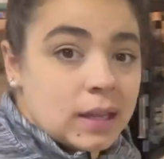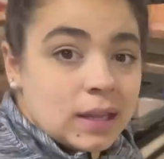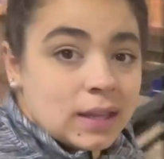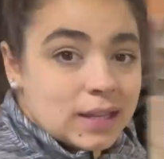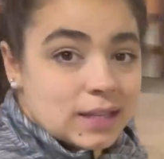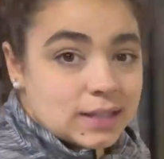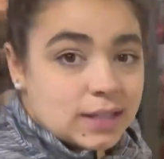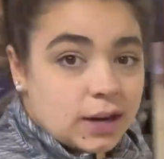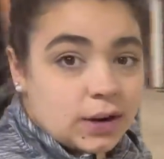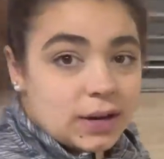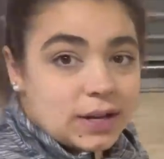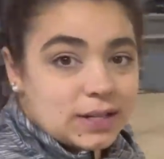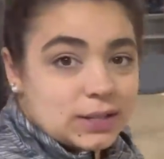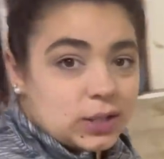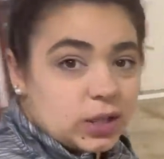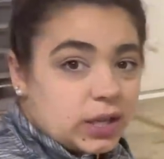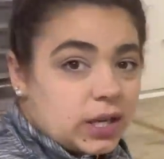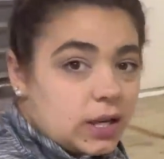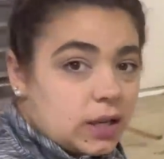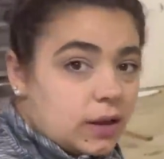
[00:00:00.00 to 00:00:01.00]
This area is
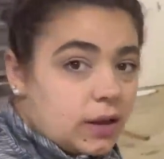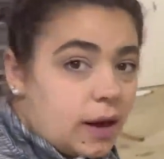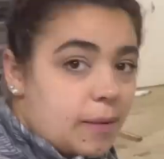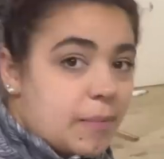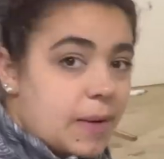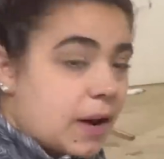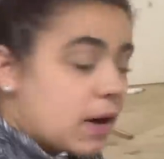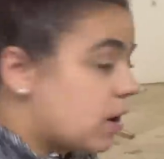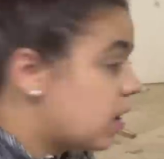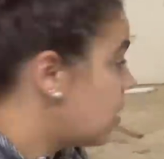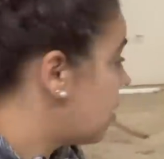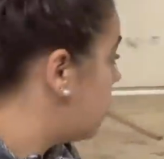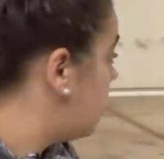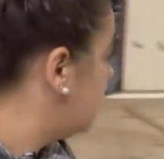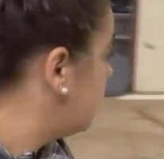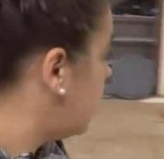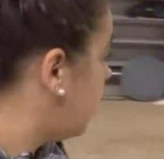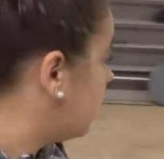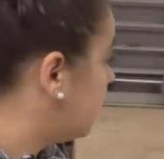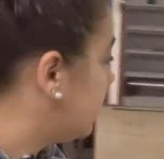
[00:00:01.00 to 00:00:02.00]
looking a lot better, a
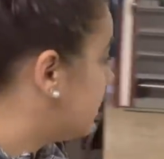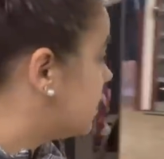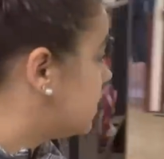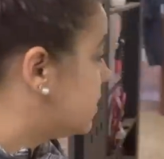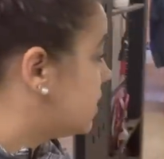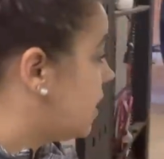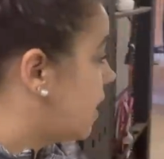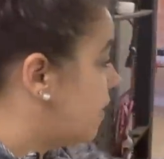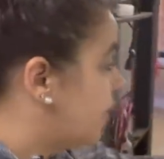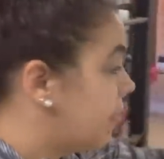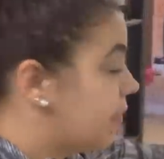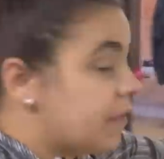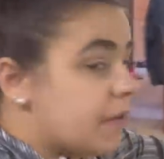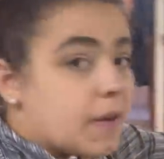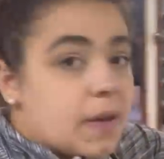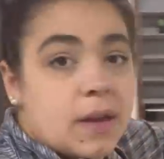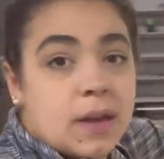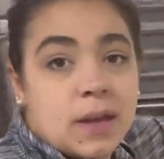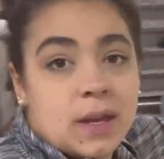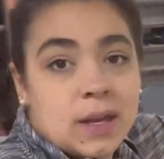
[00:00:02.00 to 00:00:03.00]
lot less
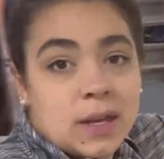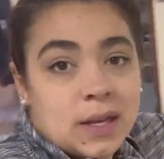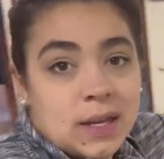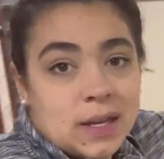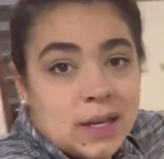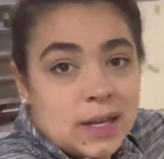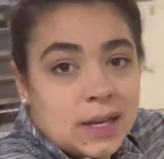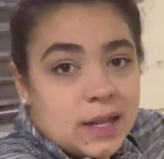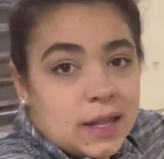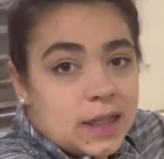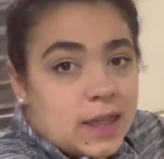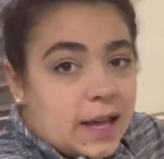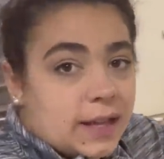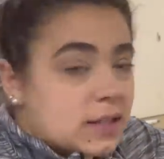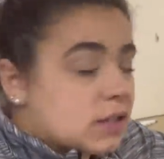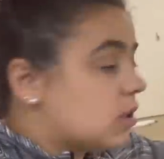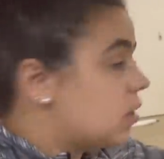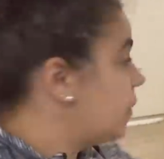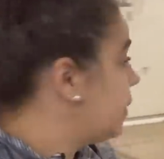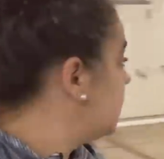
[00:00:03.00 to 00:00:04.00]
stuff.
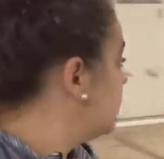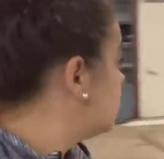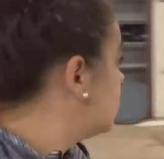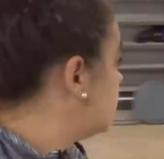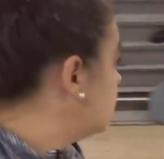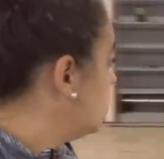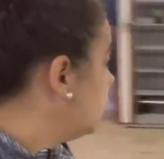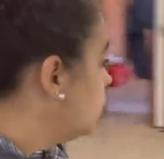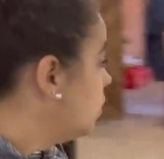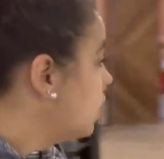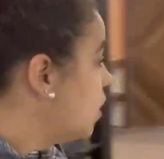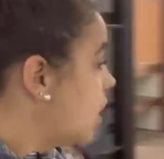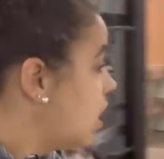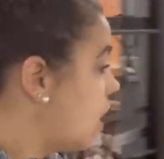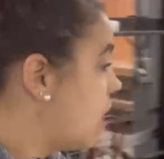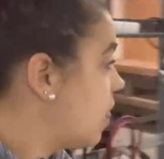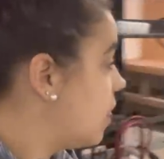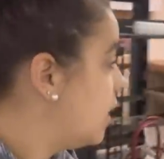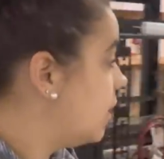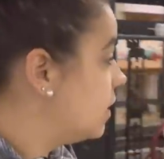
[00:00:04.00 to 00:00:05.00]
That's going to
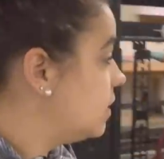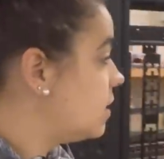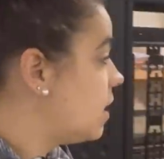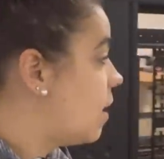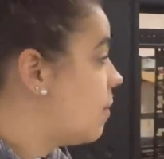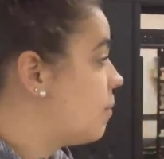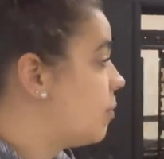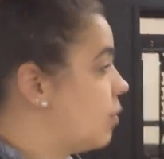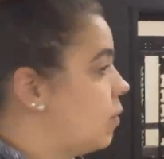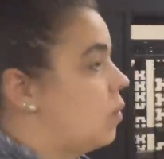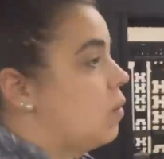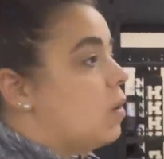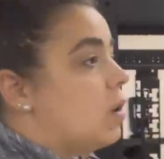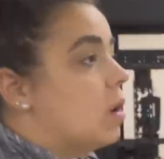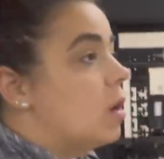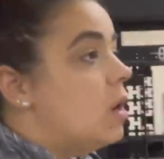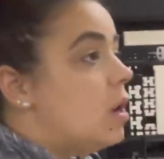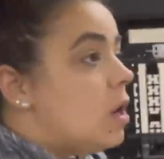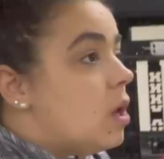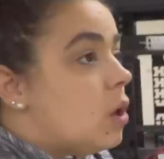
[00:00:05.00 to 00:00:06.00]
the dump
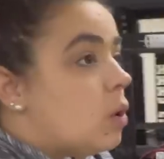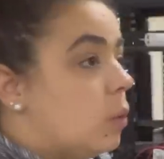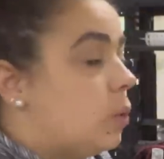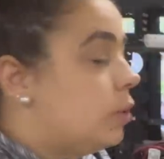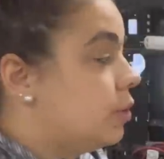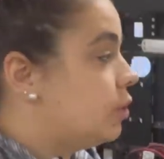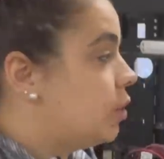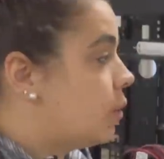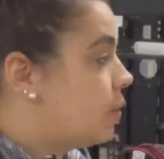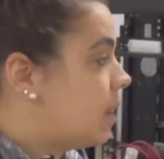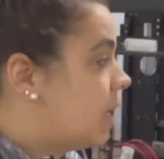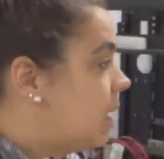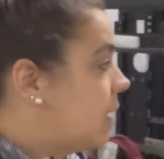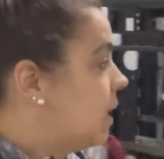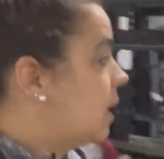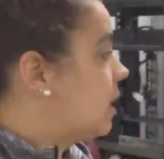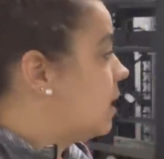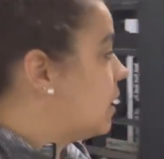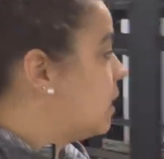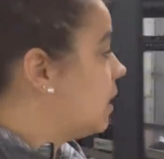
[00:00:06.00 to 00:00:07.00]
or we'll donate
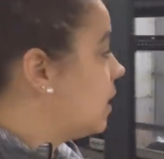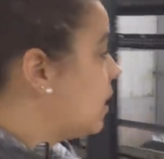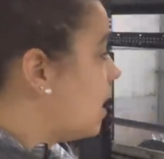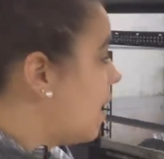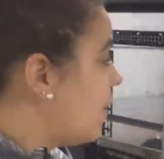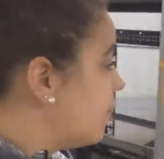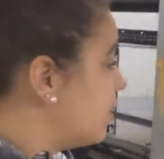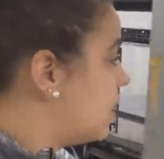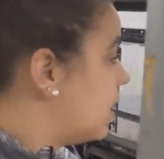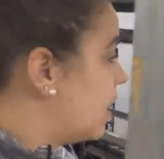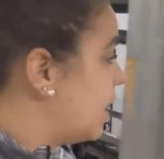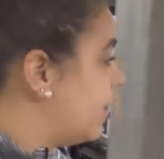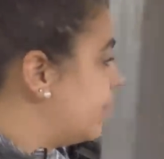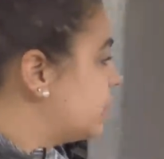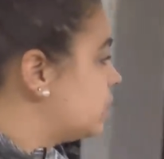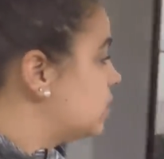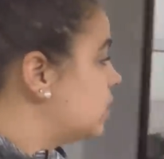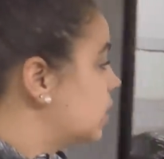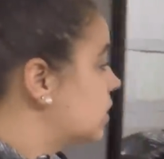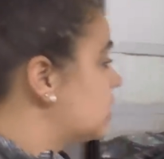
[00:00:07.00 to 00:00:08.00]
it. Everything
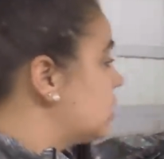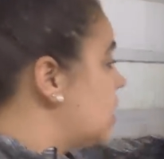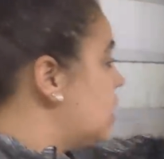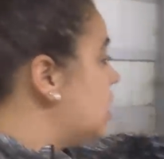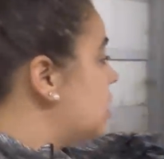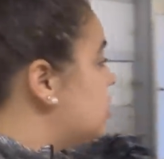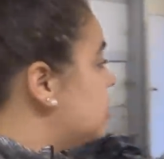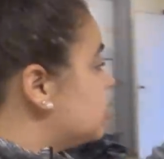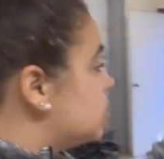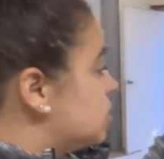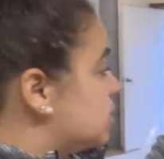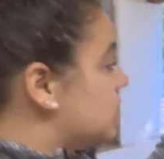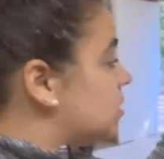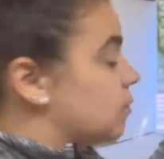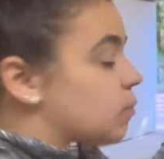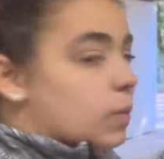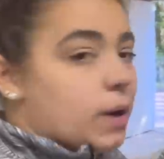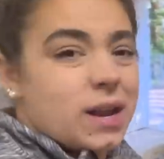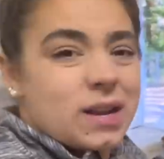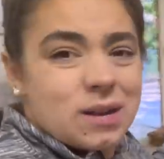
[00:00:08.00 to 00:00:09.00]
else looks just
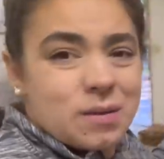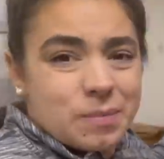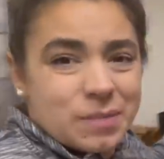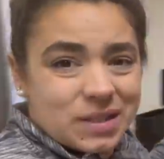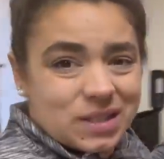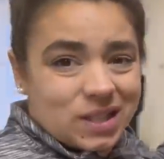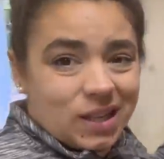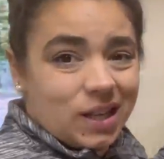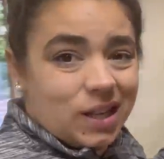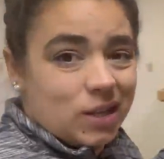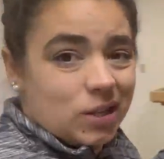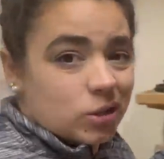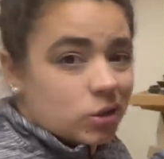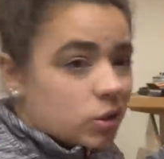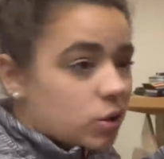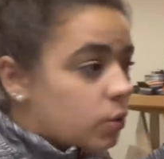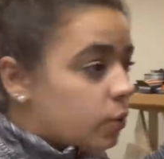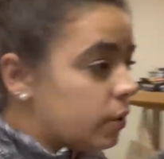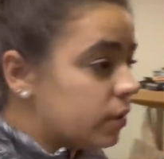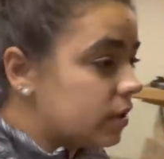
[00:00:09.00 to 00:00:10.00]
some random miscellaneous
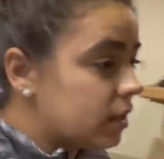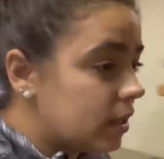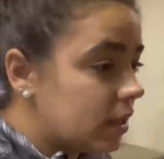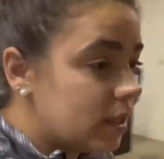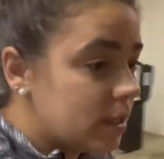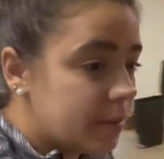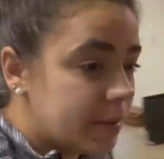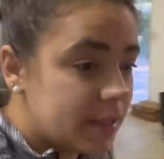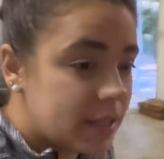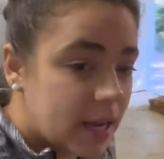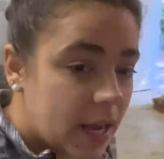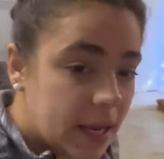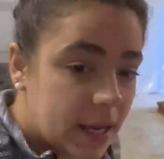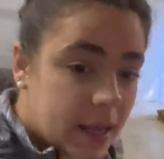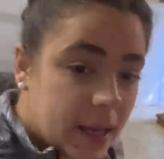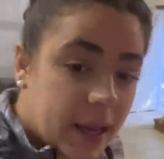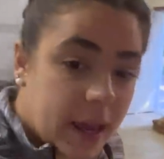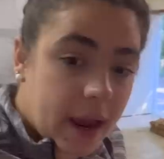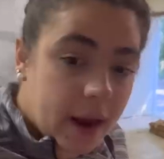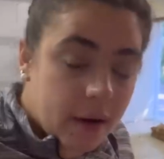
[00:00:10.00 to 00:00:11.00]
tools that need to be
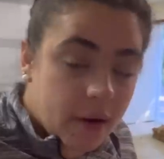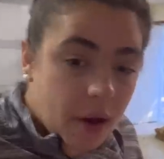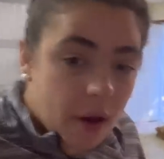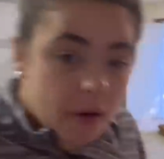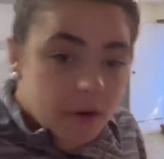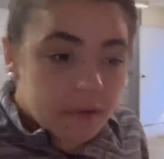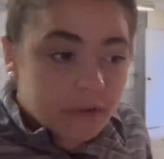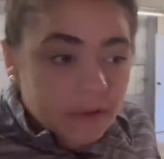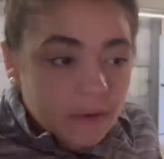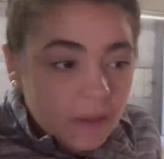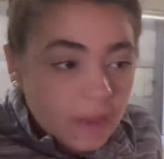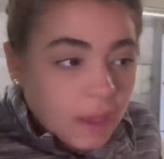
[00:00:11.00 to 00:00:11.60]
taken care of.